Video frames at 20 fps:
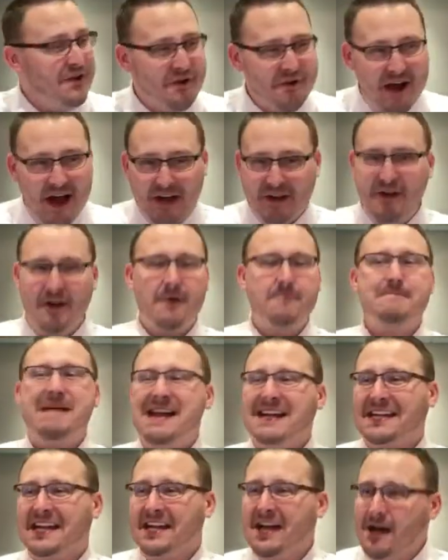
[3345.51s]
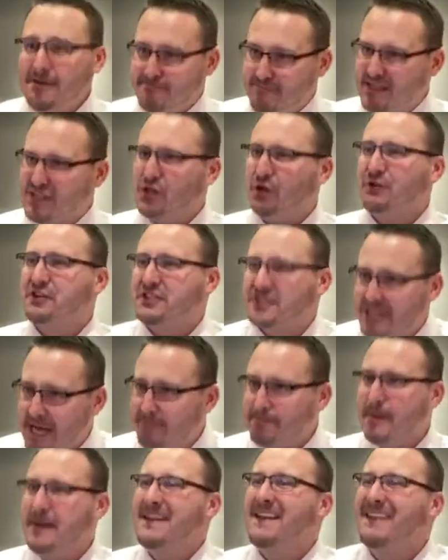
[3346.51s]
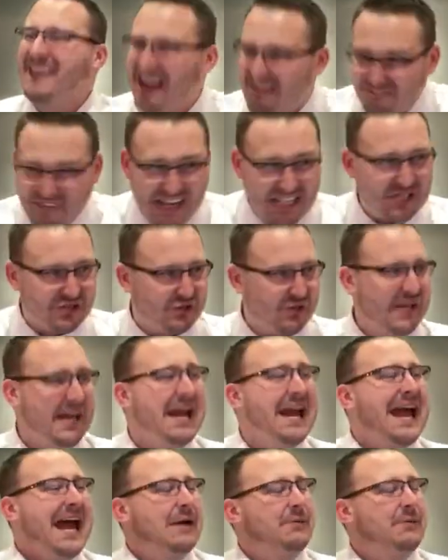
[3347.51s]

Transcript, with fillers: You're not going to make it up, but you'll step into that victory.